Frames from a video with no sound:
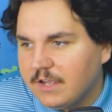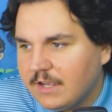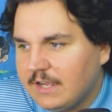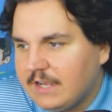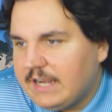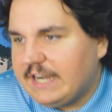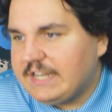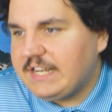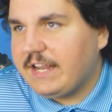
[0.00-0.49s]

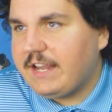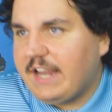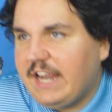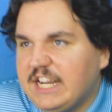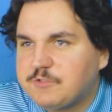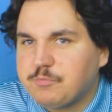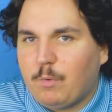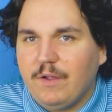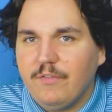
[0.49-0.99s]

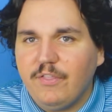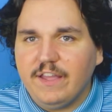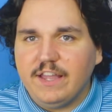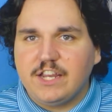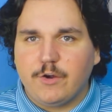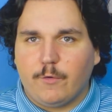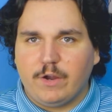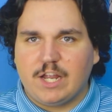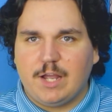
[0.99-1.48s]
It's one thing
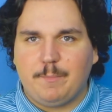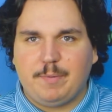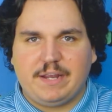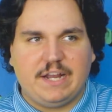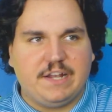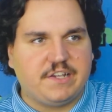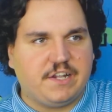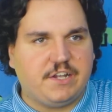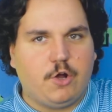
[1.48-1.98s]
going up
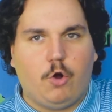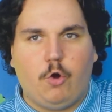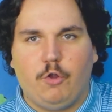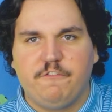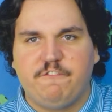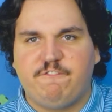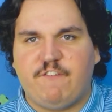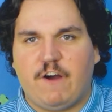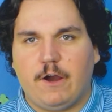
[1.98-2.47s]
against an
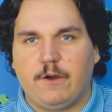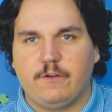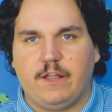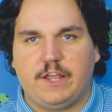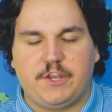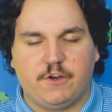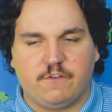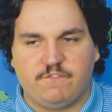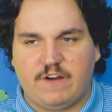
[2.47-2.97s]
old fart
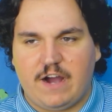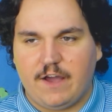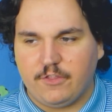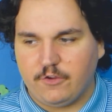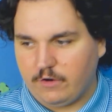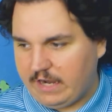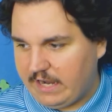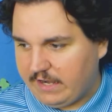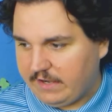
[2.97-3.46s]
like your
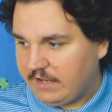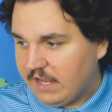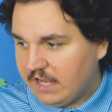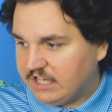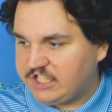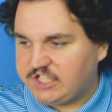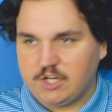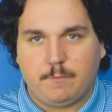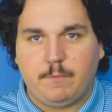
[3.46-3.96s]
father and
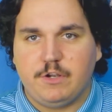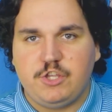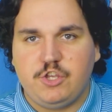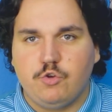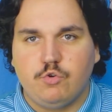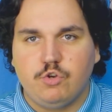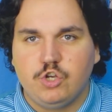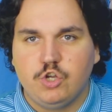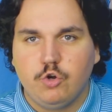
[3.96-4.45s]
someone
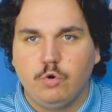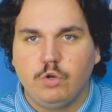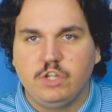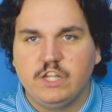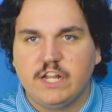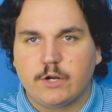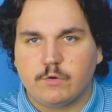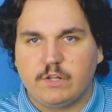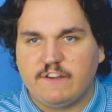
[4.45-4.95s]
you knew
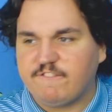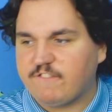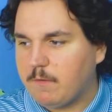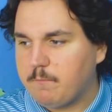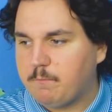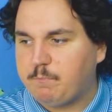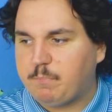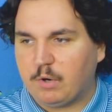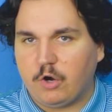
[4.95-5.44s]
literally
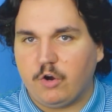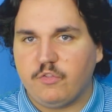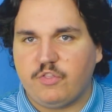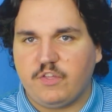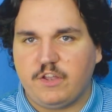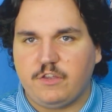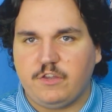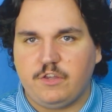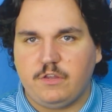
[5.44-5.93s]
from birth
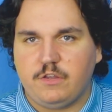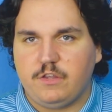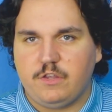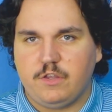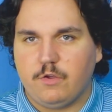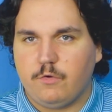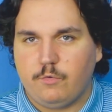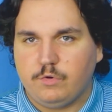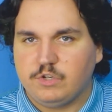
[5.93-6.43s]
and
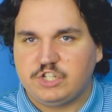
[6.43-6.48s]
you're